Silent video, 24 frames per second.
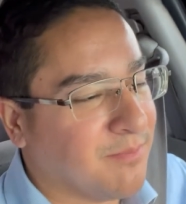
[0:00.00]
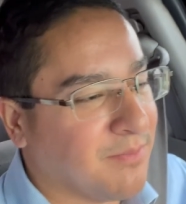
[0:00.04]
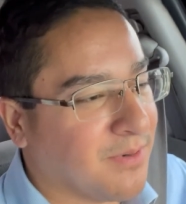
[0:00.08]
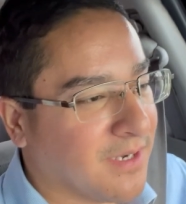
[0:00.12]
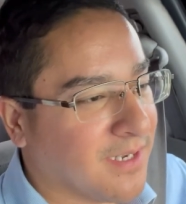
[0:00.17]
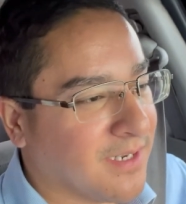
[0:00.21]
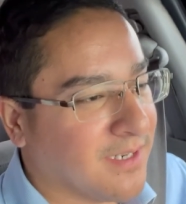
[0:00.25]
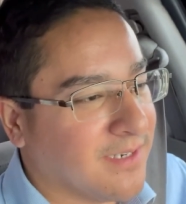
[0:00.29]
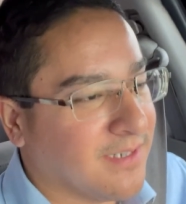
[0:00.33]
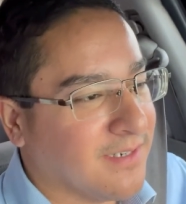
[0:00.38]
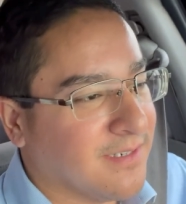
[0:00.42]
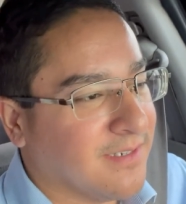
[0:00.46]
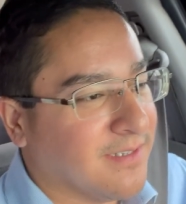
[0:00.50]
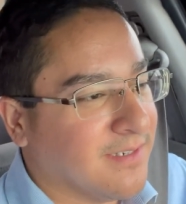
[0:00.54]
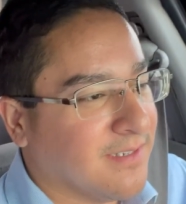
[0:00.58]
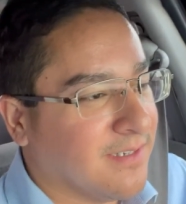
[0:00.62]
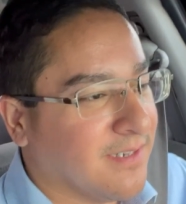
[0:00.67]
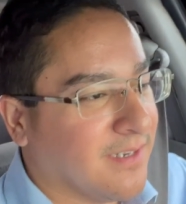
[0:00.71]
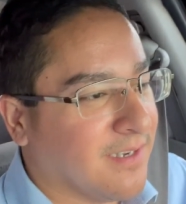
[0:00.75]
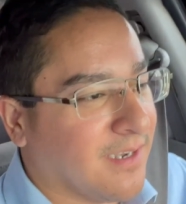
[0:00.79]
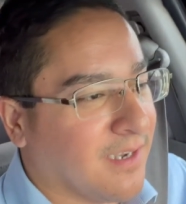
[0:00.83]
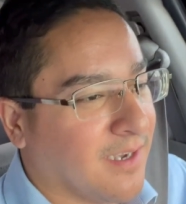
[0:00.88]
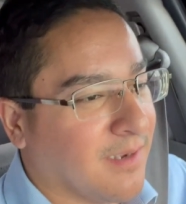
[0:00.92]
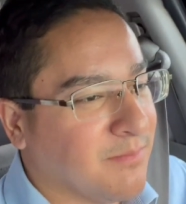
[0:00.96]
But
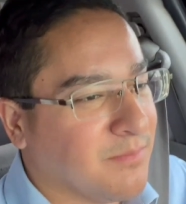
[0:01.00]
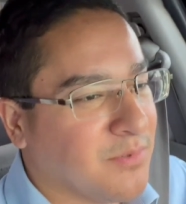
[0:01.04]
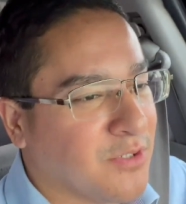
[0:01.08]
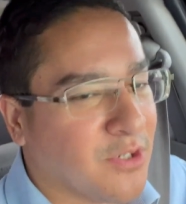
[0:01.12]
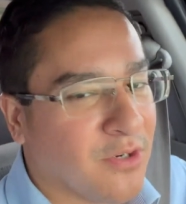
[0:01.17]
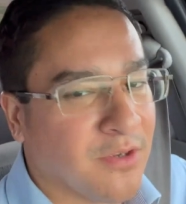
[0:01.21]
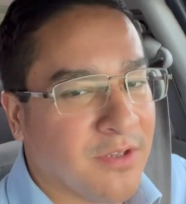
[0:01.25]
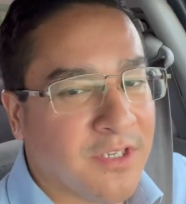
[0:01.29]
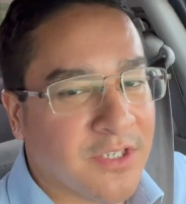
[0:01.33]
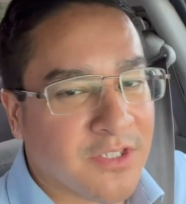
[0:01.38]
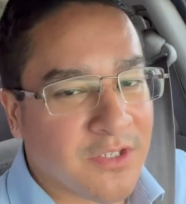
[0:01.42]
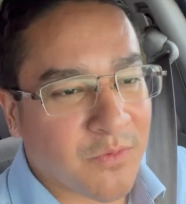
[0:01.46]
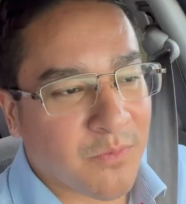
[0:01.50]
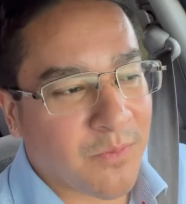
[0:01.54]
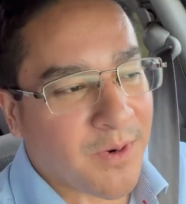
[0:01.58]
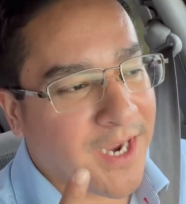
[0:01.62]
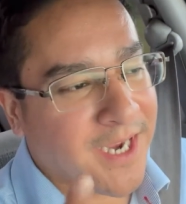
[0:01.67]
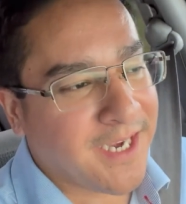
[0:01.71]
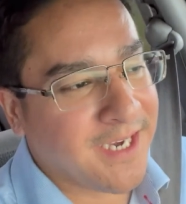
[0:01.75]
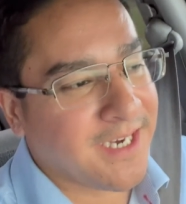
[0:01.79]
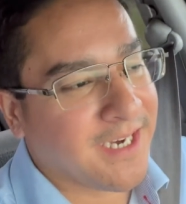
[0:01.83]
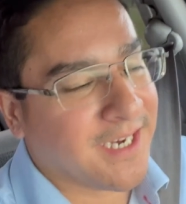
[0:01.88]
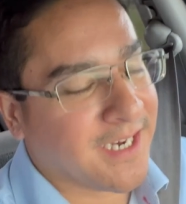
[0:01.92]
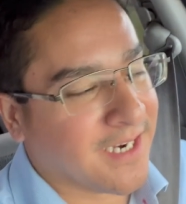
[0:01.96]
I'm sure there's a
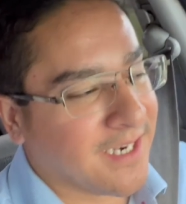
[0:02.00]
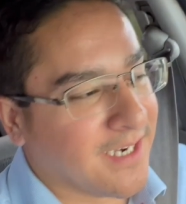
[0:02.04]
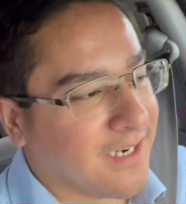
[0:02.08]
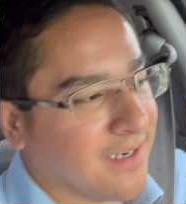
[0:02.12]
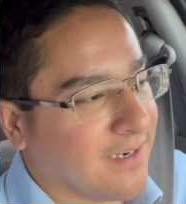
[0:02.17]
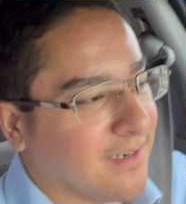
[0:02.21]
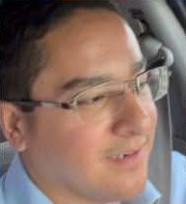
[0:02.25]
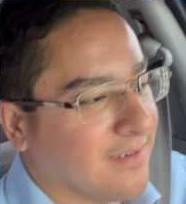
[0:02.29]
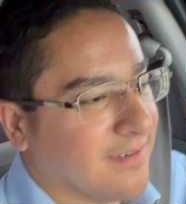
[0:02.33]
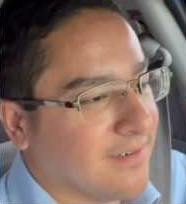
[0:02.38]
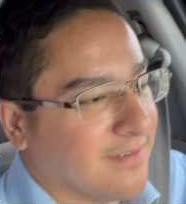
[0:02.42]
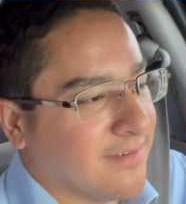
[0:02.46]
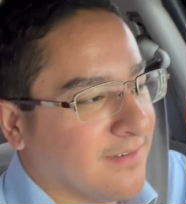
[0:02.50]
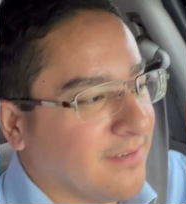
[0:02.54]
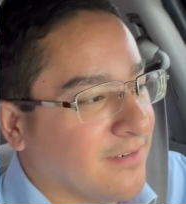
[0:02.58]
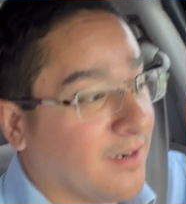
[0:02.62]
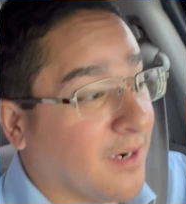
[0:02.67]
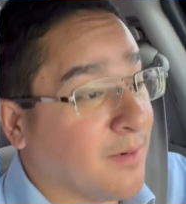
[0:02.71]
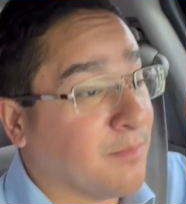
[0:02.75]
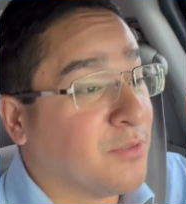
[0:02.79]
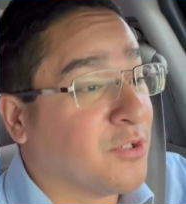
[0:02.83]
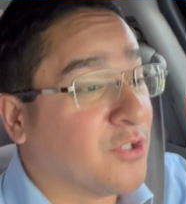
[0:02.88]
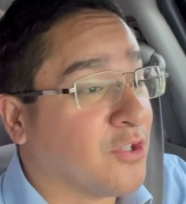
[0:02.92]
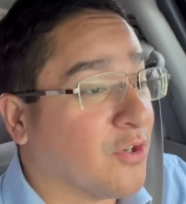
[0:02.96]
way he can, or
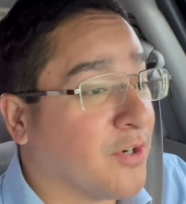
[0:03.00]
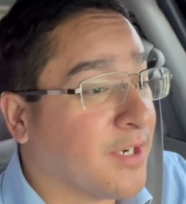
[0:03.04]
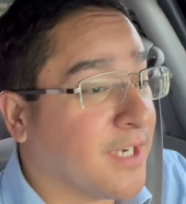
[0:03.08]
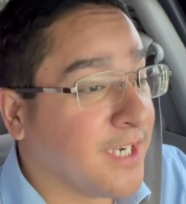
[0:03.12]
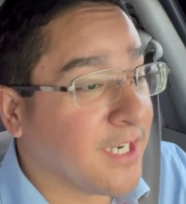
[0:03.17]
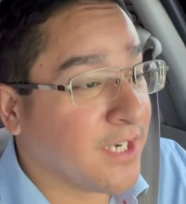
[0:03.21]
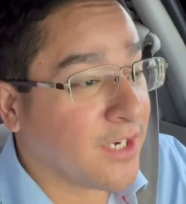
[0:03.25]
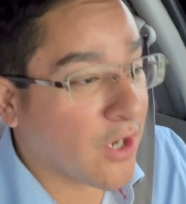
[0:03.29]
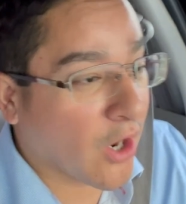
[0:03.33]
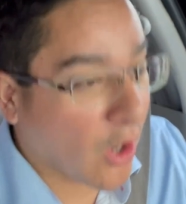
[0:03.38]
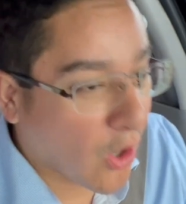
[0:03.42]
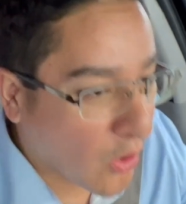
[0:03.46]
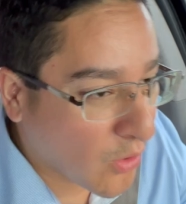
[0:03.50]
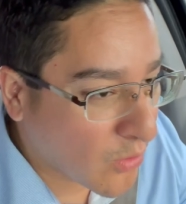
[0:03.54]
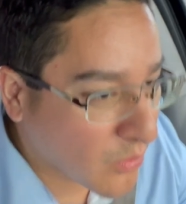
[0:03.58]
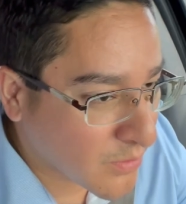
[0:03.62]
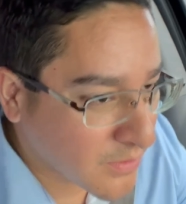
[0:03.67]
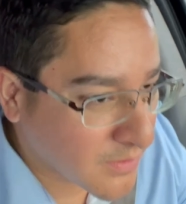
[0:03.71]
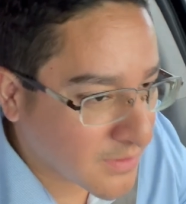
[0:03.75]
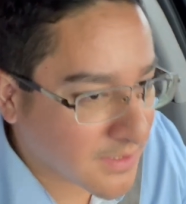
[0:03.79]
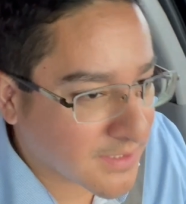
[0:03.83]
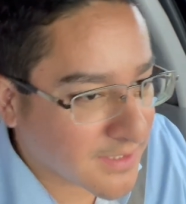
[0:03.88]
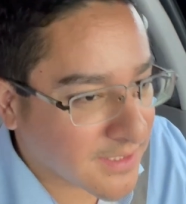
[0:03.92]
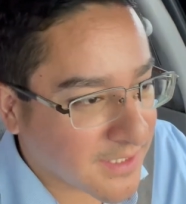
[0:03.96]
I'm sure he
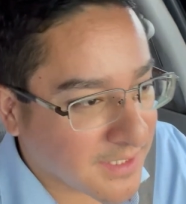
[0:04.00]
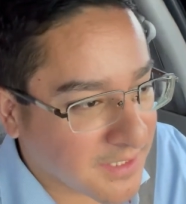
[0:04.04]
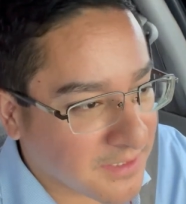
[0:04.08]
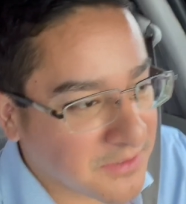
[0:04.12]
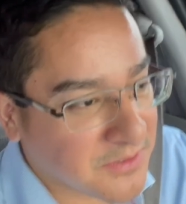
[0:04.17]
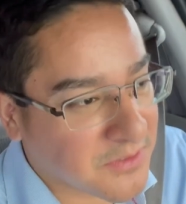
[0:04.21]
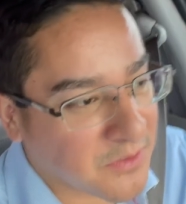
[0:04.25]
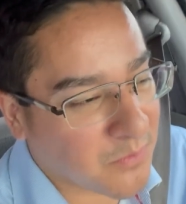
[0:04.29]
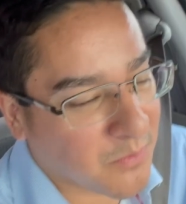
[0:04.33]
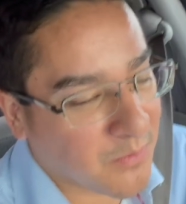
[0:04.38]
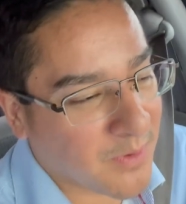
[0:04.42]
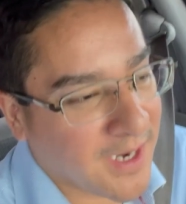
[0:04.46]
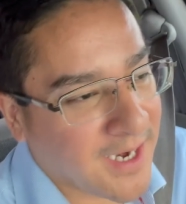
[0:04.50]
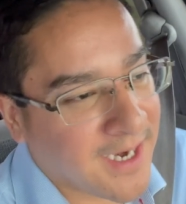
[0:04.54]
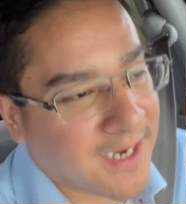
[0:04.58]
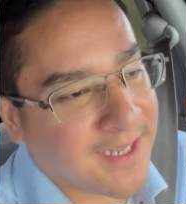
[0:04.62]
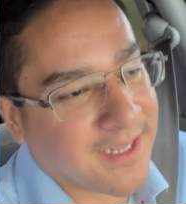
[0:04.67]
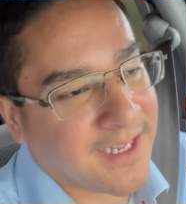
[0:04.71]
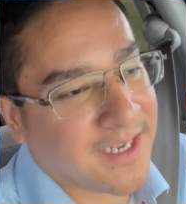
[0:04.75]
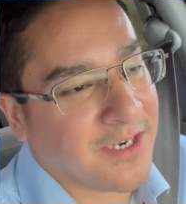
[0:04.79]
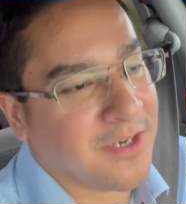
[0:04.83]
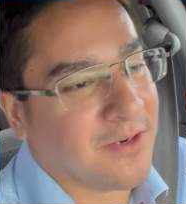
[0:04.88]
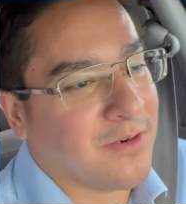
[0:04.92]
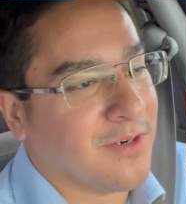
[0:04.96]
knows there's a way
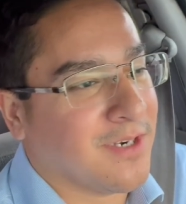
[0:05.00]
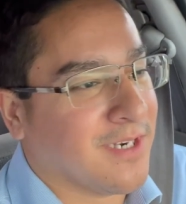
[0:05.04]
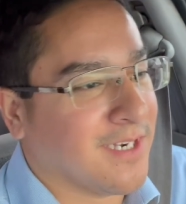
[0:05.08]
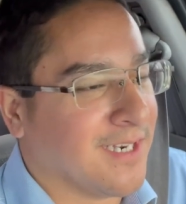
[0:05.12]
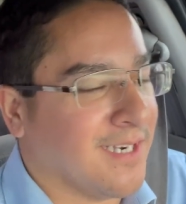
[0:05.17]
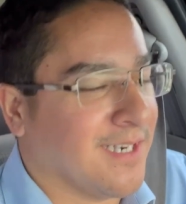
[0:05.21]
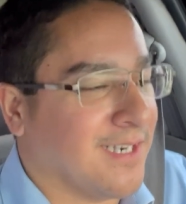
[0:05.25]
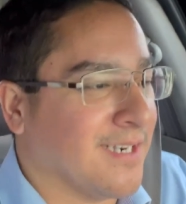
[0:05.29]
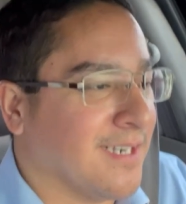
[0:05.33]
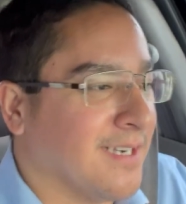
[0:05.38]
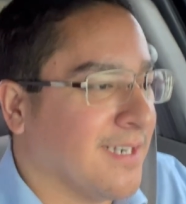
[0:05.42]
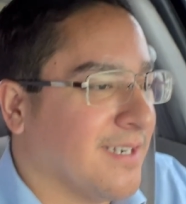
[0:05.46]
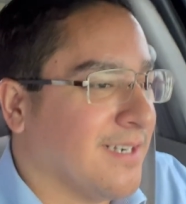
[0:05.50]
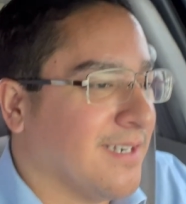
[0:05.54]
that you can